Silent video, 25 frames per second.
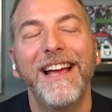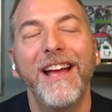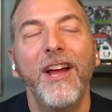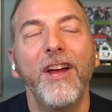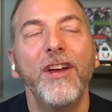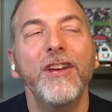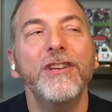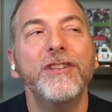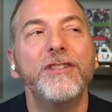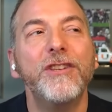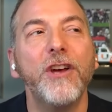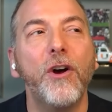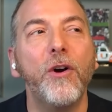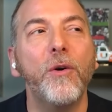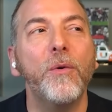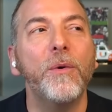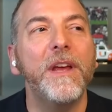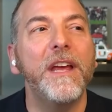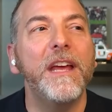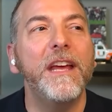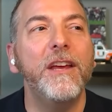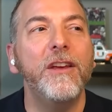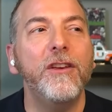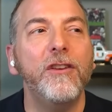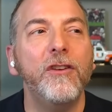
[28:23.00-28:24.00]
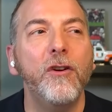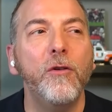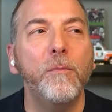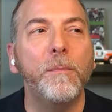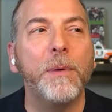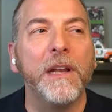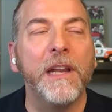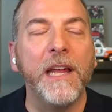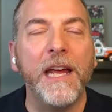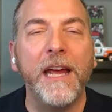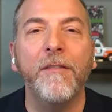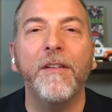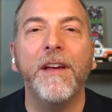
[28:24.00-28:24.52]
So you
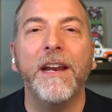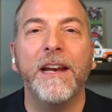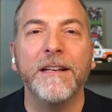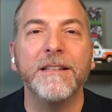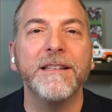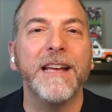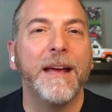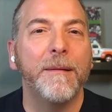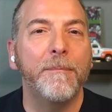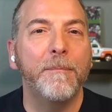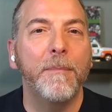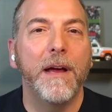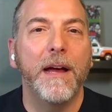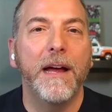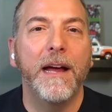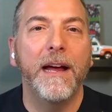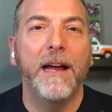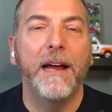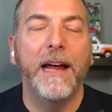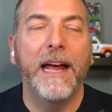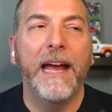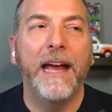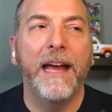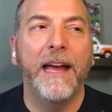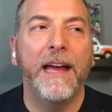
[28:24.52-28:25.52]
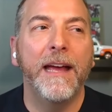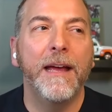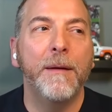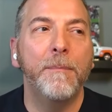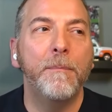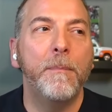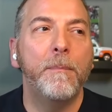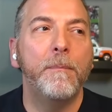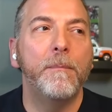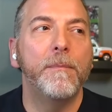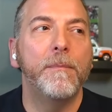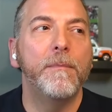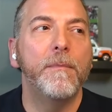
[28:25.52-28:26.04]
believe it is
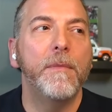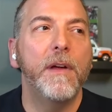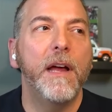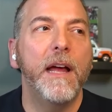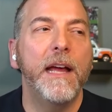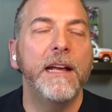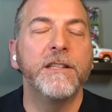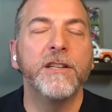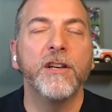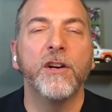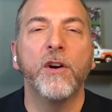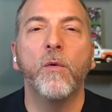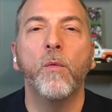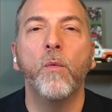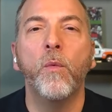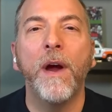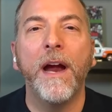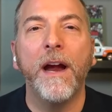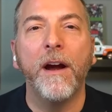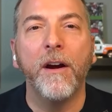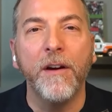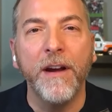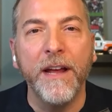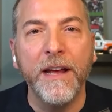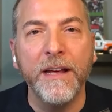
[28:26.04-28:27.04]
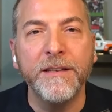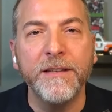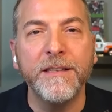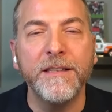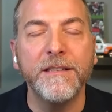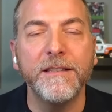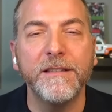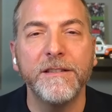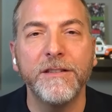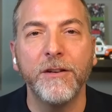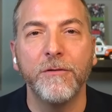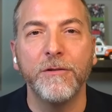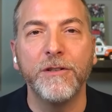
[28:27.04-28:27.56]
it's an
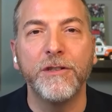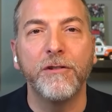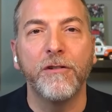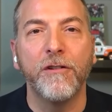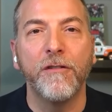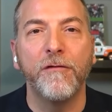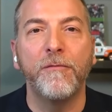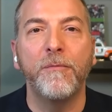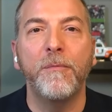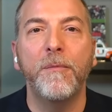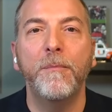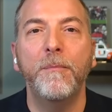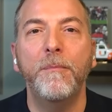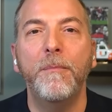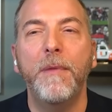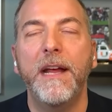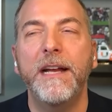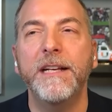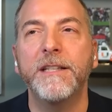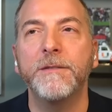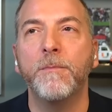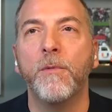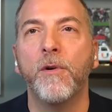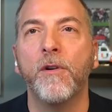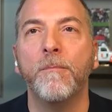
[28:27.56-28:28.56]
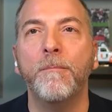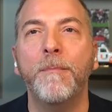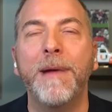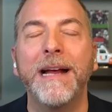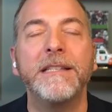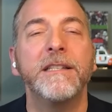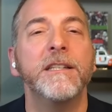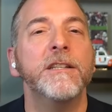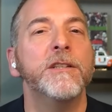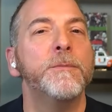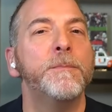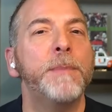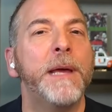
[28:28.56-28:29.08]
awareness. So it's more
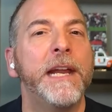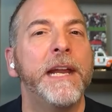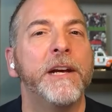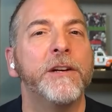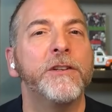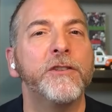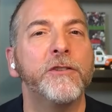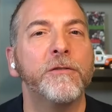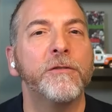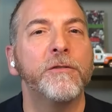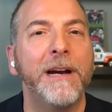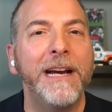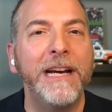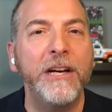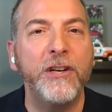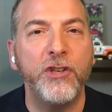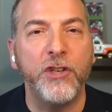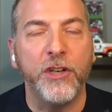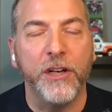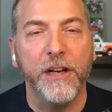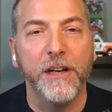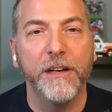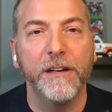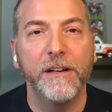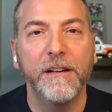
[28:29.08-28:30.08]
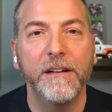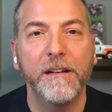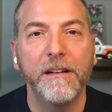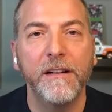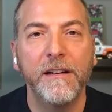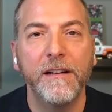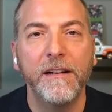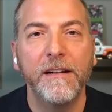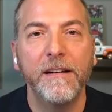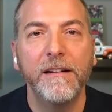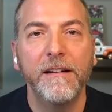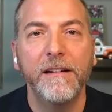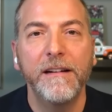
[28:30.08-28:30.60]
message penetration.
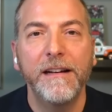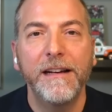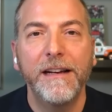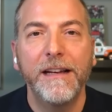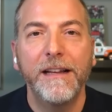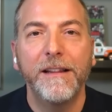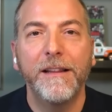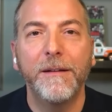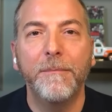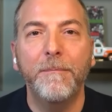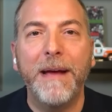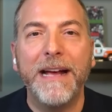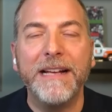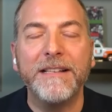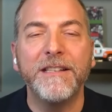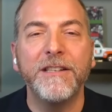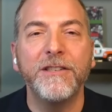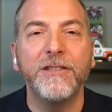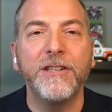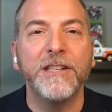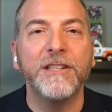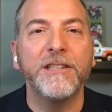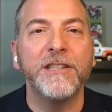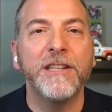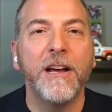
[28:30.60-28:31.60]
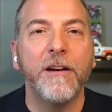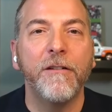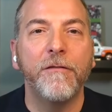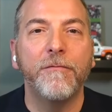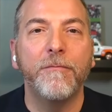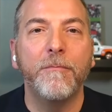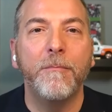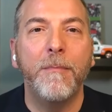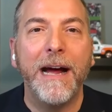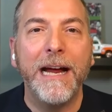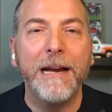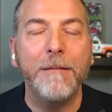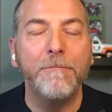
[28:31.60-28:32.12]
The message itself
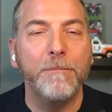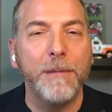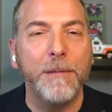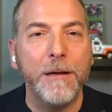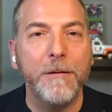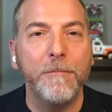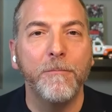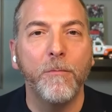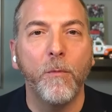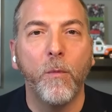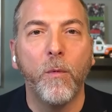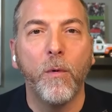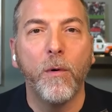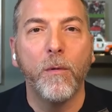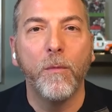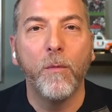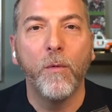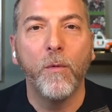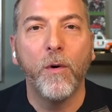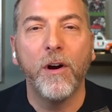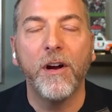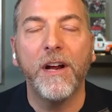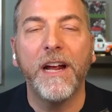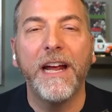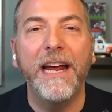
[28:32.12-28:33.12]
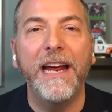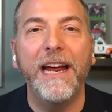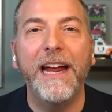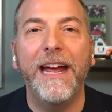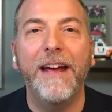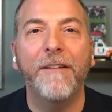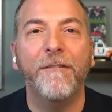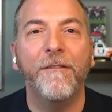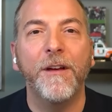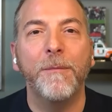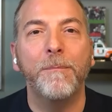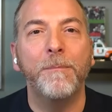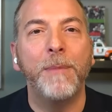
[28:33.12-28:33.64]
might be working
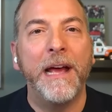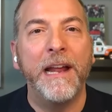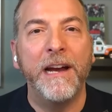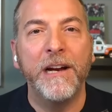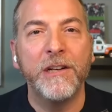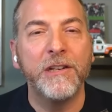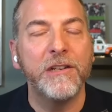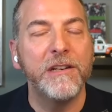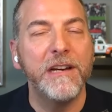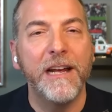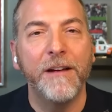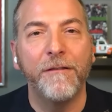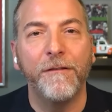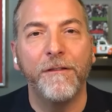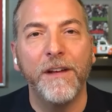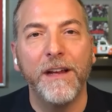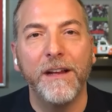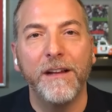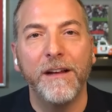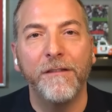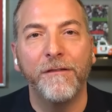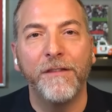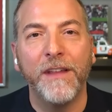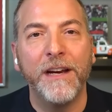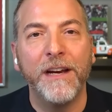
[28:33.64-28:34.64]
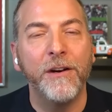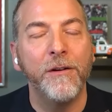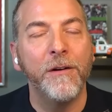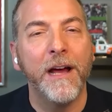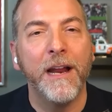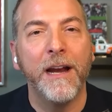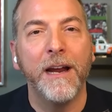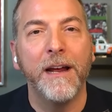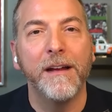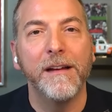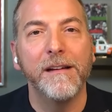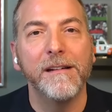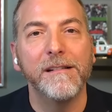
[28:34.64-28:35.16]
if they knew how
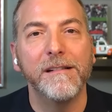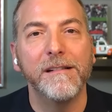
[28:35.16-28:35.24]
to.